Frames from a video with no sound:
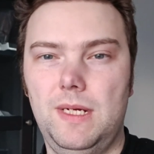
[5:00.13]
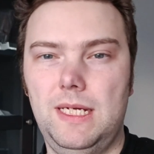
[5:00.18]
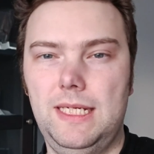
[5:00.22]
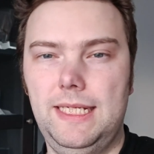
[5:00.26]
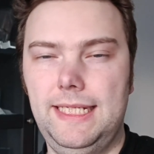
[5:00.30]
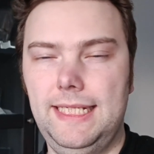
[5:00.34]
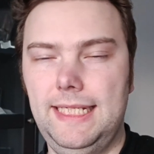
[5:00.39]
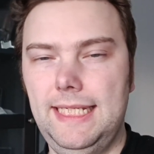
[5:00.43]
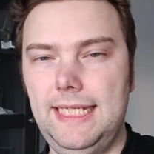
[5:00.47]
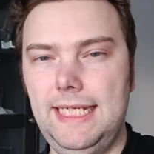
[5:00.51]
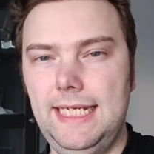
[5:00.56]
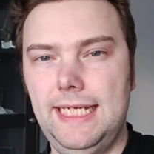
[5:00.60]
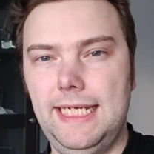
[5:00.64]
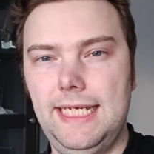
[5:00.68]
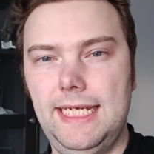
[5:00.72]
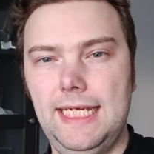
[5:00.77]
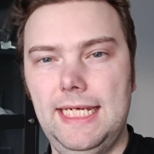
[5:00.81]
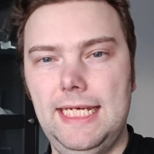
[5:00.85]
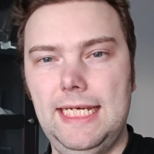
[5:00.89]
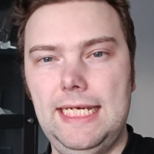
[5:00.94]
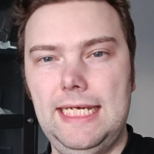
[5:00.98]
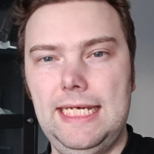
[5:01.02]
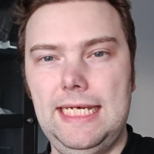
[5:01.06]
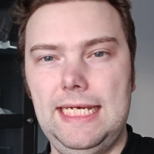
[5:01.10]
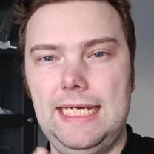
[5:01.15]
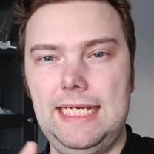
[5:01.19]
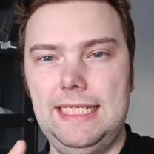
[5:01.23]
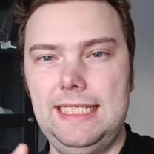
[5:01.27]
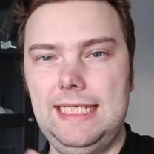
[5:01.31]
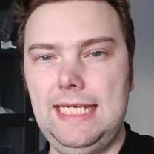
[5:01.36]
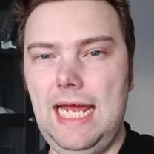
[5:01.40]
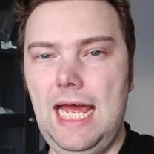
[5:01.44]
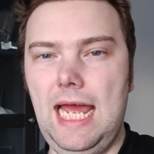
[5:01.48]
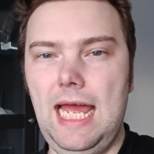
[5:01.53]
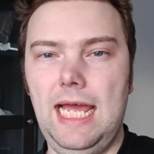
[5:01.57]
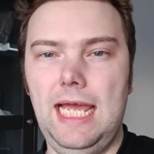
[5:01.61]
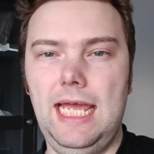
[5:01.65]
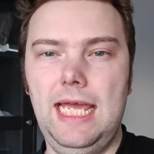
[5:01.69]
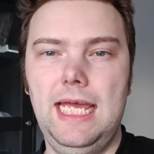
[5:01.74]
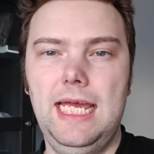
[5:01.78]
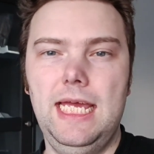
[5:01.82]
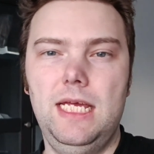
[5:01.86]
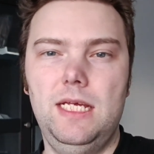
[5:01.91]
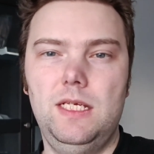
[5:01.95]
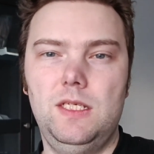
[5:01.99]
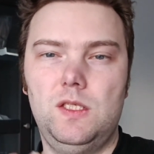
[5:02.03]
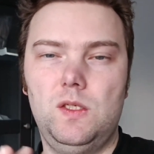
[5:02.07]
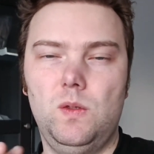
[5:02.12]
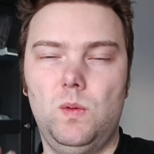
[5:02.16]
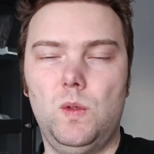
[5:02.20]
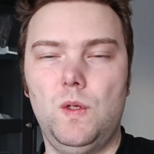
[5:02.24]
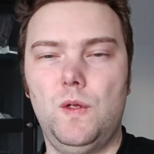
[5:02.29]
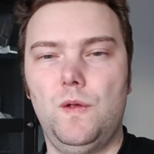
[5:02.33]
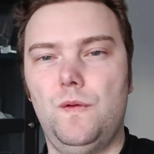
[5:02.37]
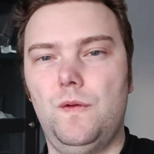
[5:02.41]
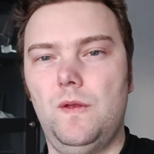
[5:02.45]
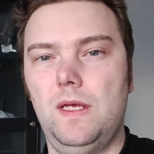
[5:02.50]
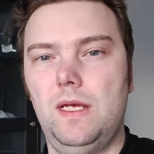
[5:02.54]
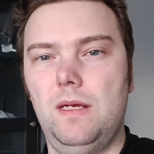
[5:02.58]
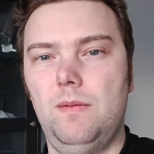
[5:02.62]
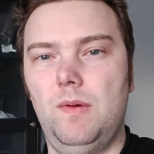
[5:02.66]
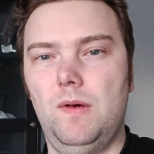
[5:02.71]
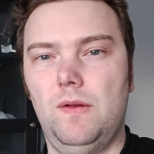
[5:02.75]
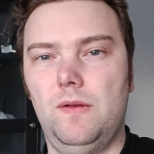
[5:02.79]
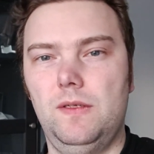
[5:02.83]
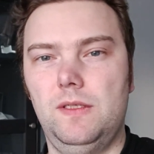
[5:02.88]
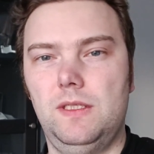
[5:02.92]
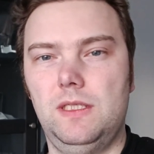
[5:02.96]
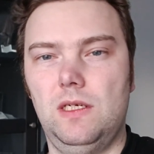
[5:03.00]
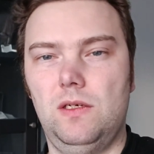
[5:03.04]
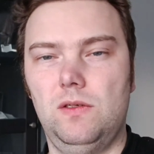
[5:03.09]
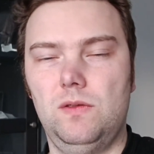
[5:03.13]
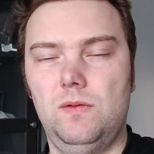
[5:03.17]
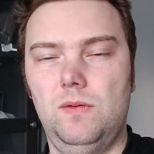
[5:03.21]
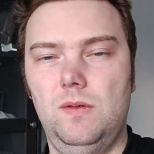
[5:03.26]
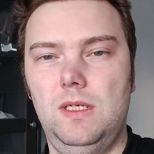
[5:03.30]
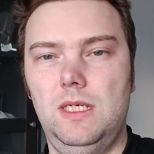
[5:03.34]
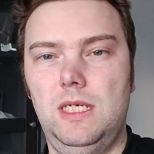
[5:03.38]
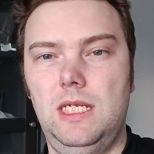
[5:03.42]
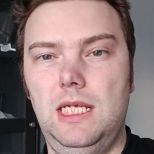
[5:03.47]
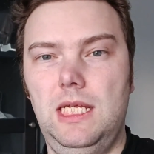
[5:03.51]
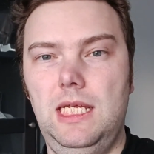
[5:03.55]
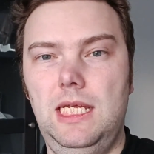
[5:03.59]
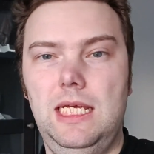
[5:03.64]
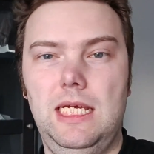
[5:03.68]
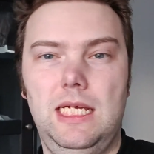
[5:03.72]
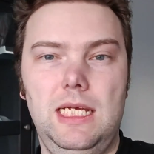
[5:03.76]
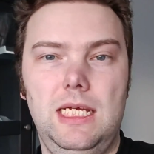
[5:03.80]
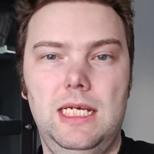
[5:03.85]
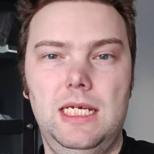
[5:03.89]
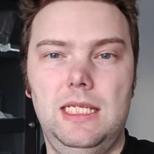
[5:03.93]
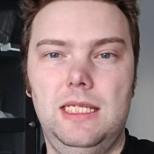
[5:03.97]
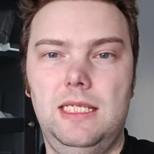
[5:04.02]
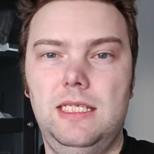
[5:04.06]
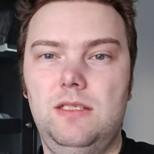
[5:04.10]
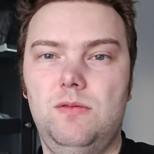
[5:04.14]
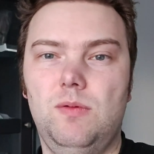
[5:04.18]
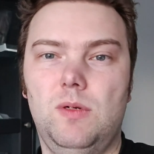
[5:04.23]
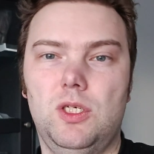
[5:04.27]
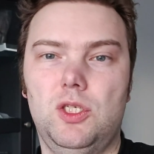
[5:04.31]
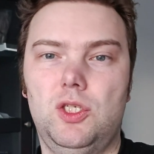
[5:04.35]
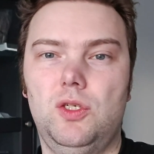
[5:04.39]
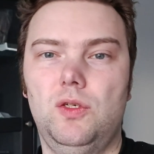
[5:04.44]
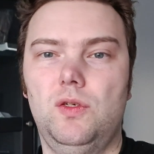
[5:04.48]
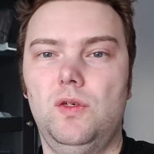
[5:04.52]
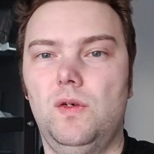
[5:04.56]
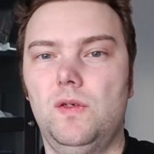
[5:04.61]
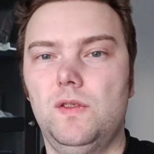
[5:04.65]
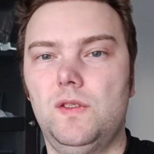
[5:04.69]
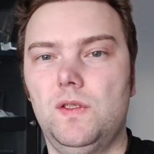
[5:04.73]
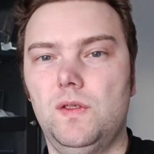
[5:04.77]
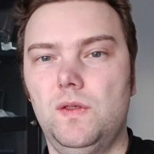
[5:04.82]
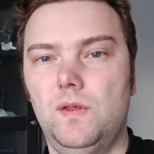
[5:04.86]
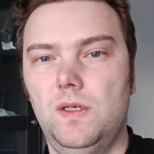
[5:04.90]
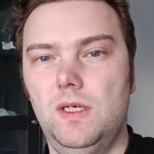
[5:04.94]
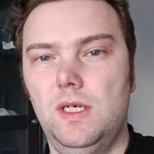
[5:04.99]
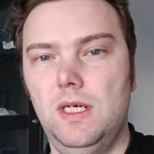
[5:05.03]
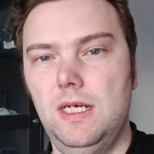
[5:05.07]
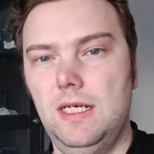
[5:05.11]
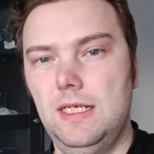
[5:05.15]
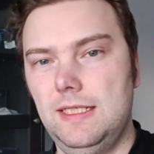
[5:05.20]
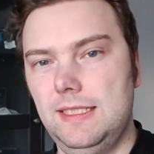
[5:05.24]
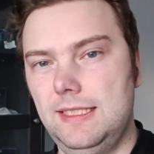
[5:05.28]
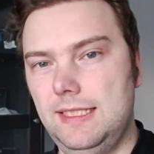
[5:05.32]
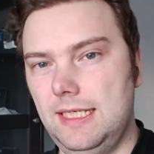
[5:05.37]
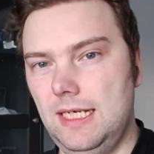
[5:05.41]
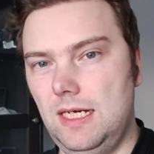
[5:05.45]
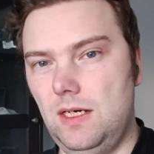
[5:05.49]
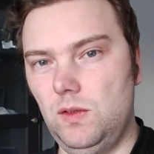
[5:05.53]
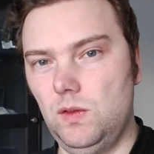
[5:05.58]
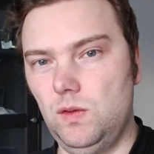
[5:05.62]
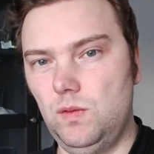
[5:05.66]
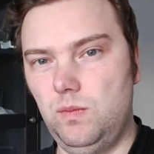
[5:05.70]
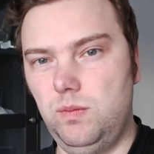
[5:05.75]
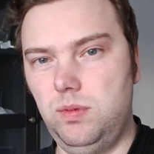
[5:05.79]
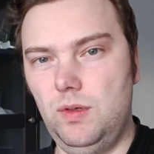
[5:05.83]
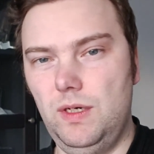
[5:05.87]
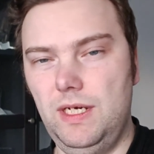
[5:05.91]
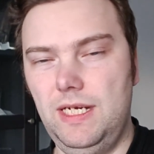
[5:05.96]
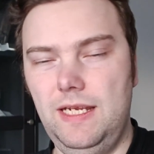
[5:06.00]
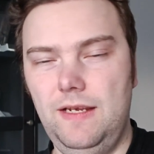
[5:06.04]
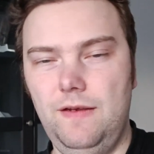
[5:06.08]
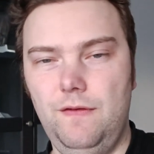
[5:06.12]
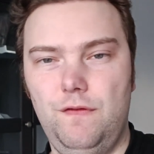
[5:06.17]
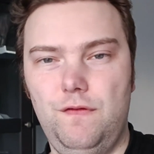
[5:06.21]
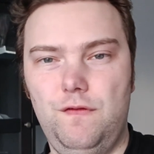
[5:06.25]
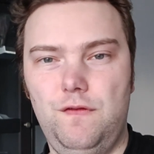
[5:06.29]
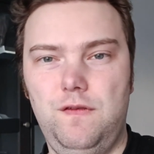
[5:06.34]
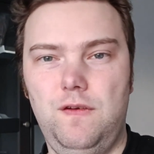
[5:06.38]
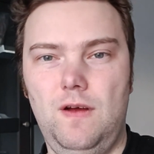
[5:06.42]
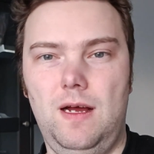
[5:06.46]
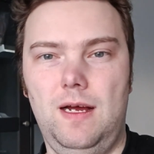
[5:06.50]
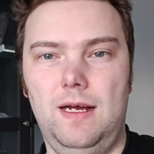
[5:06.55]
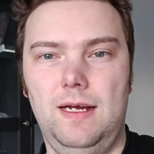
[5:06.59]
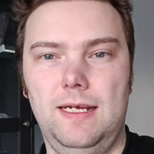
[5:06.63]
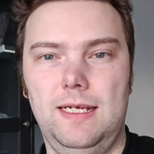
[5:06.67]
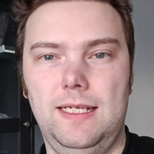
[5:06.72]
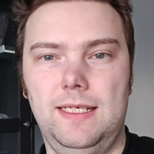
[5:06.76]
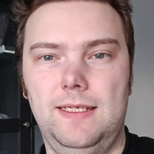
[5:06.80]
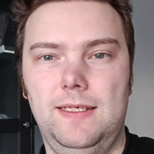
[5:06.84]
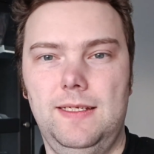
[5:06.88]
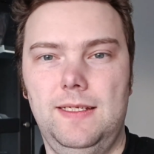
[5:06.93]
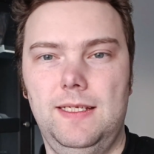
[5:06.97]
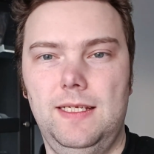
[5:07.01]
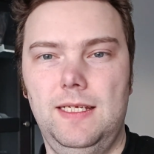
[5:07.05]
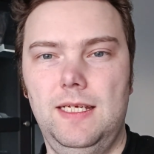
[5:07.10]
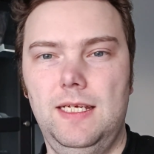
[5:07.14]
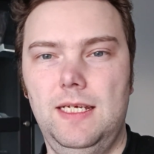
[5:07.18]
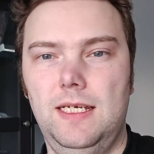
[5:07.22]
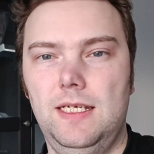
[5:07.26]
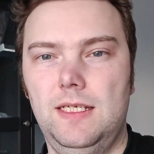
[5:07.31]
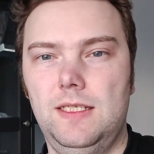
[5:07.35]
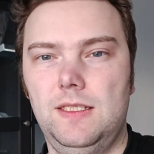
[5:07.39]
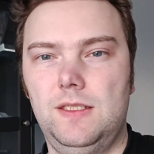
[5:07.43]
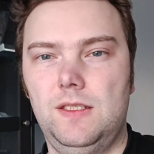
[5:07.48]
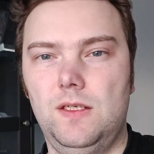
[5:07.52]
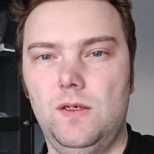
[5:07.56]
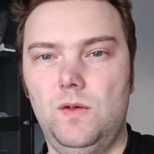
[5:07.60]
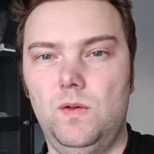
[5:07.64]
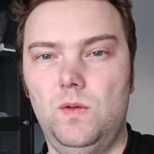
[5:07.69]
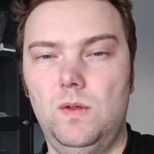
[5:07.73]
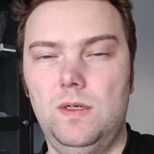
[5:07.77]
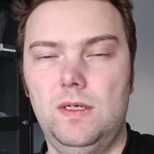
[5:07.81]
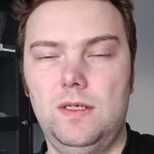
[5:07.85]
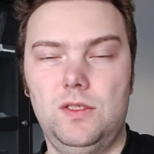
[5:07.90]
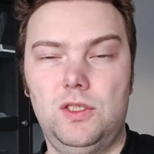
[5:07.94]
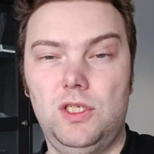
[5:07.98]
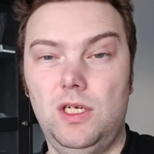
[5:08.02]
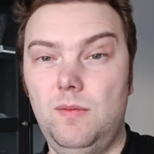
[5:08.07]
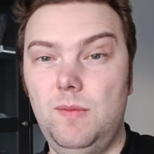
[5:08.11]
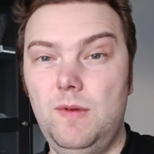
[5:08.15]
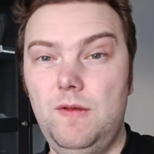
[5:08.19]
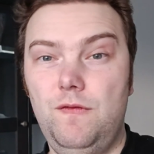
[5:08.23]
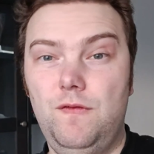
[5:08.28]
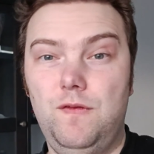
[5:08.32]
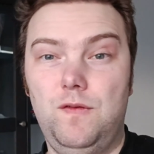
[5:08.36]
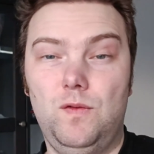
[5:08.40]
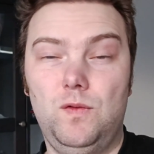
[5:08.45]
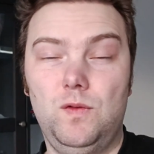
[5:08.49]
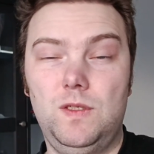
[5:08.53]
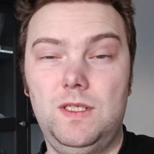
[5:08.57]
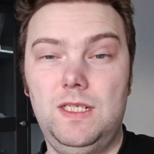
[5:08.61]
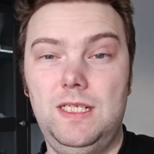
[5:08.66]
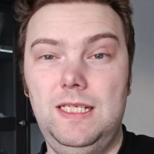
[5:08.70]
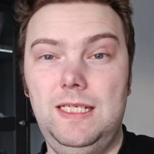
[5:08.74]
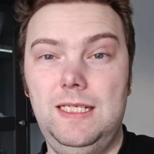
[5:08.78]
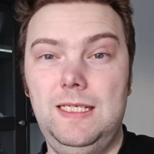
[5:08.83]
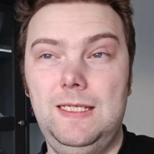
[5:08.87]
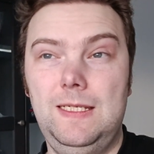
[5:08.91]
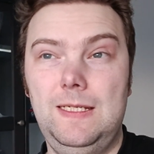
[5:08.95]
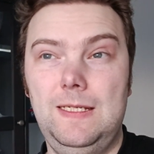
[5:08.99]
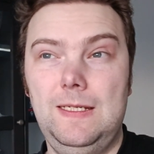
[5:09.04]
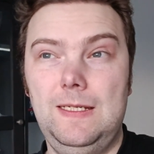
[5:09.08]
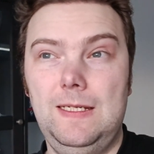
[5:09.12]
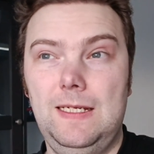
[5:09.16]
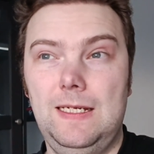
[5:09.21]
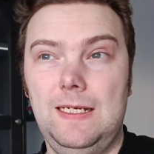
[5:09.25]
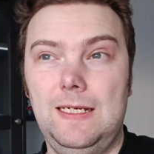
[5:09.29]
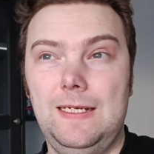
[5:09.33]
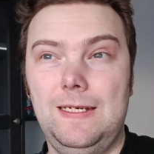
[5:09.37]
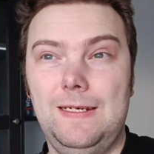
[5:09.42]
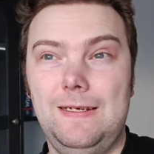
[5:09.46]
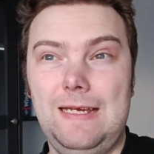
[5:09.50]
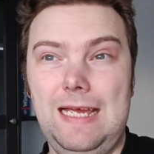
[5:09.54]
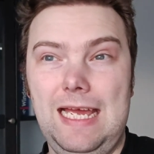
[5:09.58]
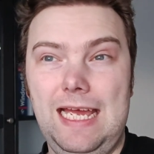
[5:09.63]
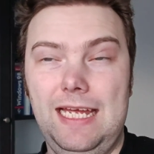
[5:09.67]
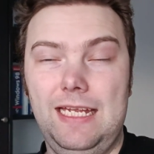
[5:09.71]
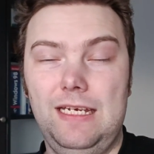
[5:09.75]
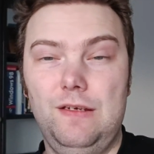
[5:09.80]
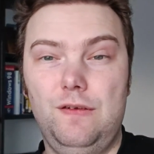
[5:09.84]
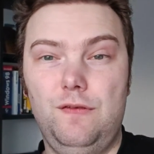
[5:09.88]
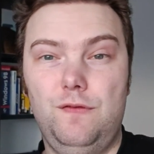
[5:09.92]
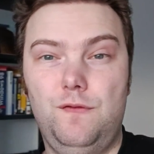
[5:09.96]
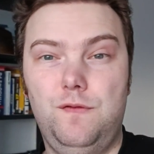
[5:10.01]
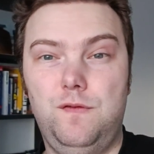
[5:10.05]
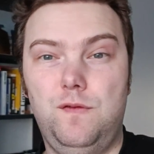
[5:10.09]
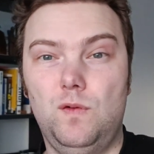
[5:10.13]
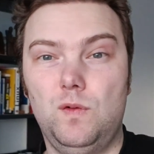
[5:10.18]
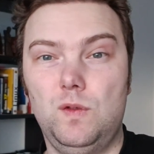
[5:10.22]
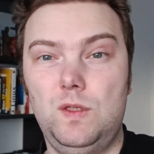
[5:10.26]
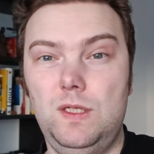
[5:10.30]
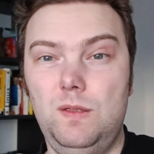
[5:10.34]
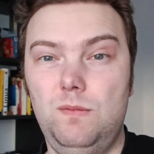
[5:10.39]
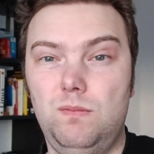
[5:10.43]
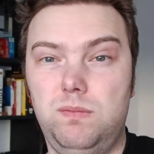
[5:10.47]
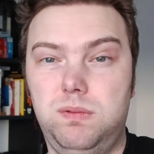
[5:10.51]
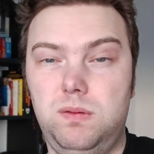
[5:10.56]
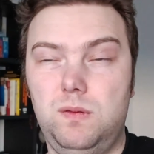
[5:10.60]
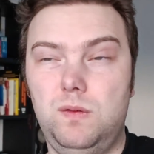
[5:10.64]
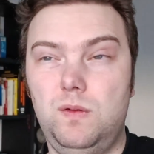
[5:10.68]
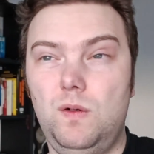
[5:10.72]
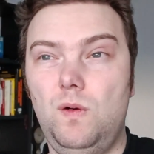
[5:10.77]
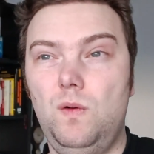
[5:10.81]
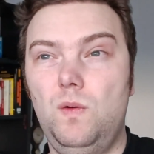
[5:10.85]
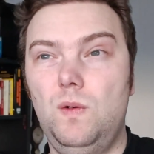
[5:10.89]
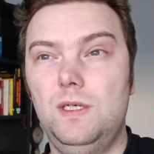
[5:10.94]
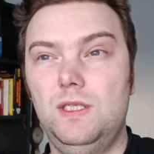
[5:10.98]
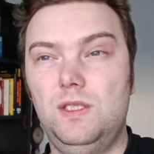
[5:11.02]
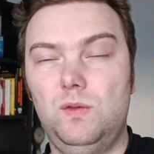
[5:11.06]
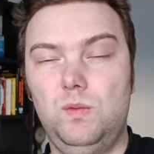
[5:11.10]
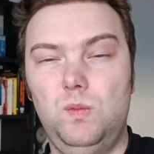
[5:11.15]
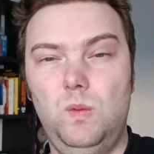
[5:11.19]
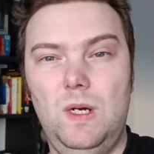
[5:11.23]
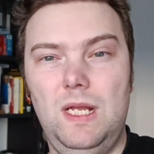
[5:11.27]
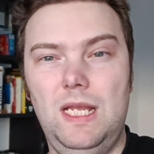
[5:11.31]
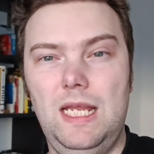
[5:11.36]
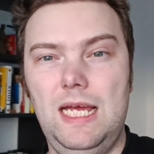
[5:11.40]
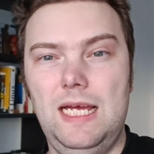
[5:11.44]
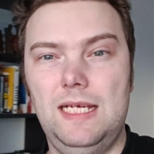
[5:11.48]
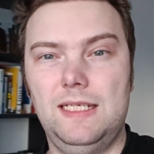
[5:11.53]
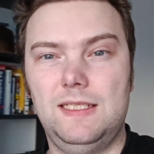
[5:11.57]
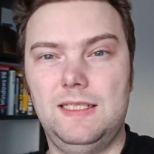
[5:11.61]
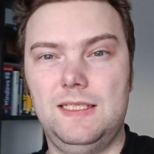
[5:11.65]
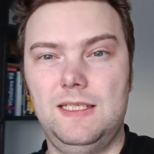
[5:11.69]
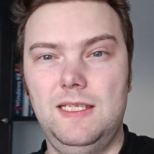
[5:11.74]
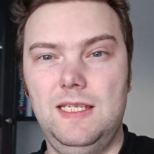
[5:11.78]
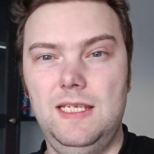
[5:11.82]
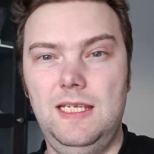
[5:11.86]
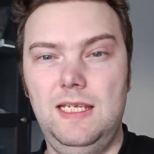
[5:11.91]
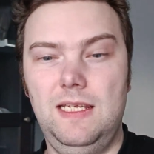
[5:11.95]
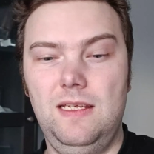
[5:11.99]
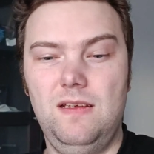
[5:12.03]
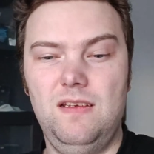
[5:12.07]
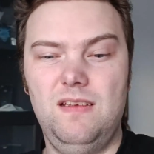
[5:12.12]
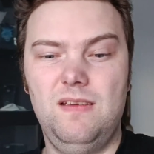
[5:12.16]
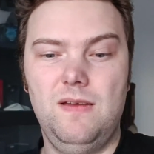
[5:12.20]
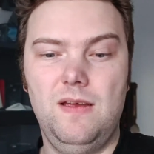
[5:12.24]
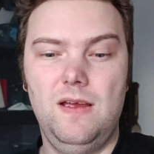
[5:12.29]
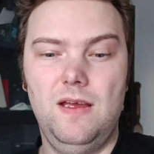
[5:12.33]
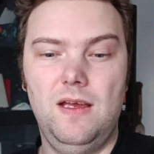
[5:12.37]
Click DAC. So what do you think about the sound quality here? This one should also sound pretty fine. So Xiaomi 14 and 14 Pro, as well as the